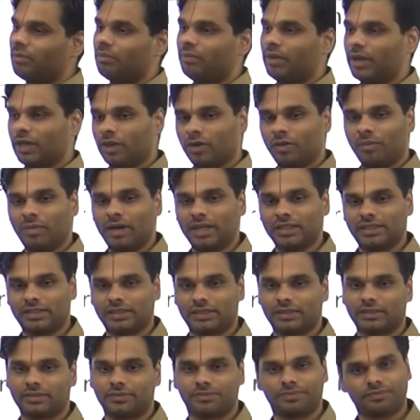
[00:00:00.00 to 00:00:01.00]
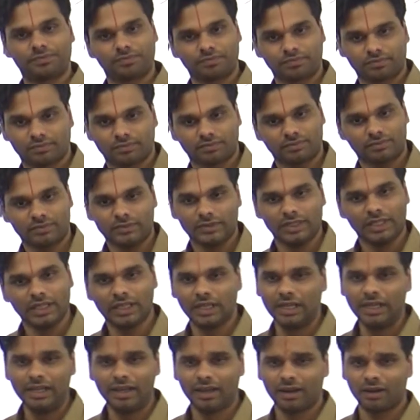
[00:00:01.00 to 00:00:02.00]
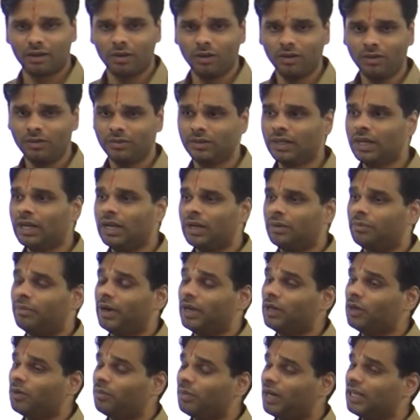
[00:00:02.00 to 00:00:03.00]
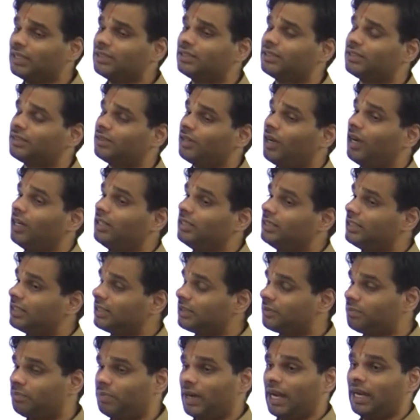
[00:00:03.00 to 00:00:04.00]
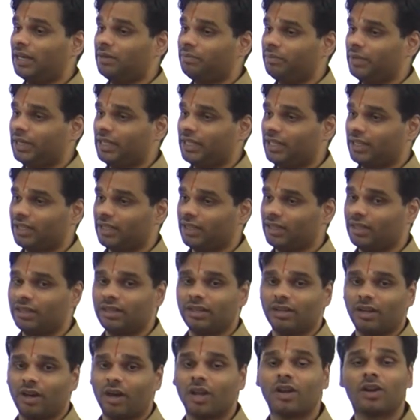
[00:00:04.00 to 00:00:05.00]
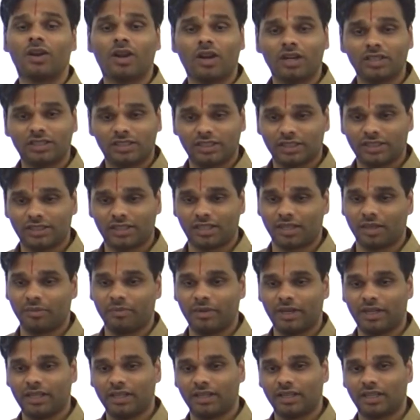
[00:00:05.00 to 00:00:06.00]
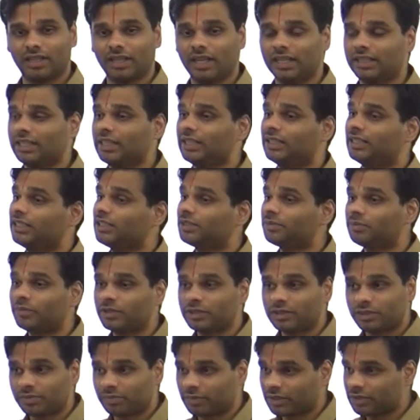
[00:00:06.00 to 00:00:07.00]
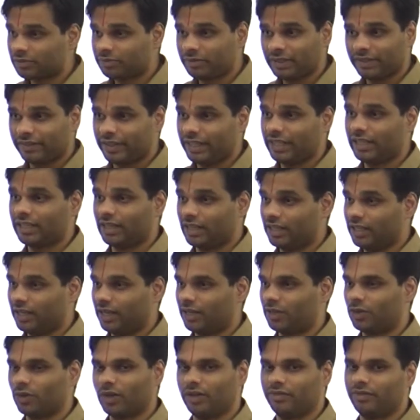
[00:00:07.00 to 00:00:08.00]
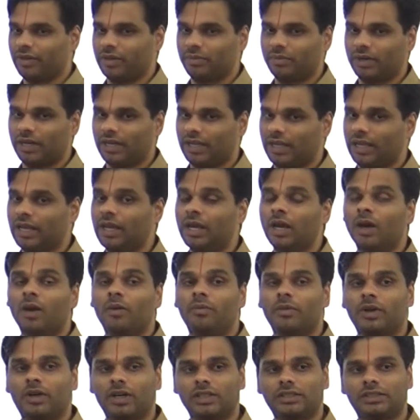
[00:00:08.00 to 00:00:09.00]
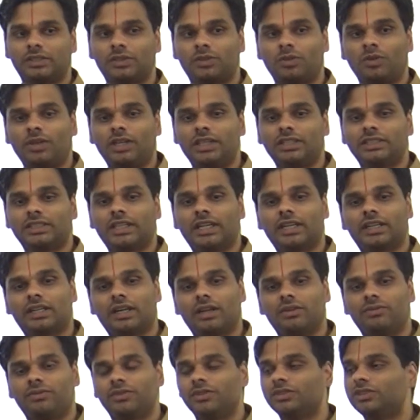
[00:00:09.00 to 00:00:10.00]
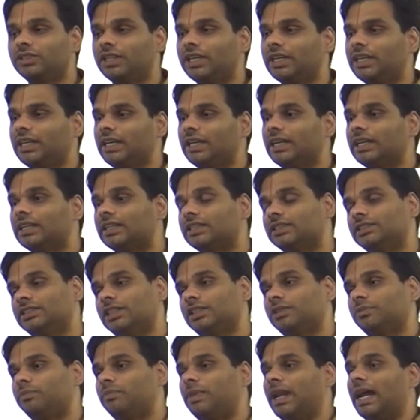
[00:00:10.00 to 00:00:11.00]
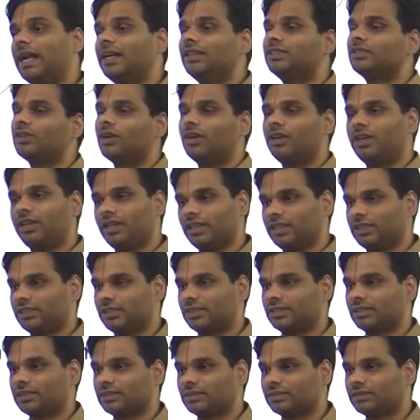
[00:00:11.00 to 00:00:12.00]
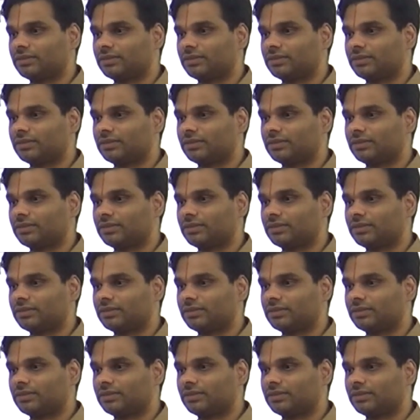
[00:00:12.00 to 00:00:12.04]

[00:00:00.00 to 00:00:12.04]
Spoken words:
biomass. Clear, no? Biomass is not just plant material or not just tree material. I think this much must be very clear to everybody, because students get confused thinking it is just plants or trees.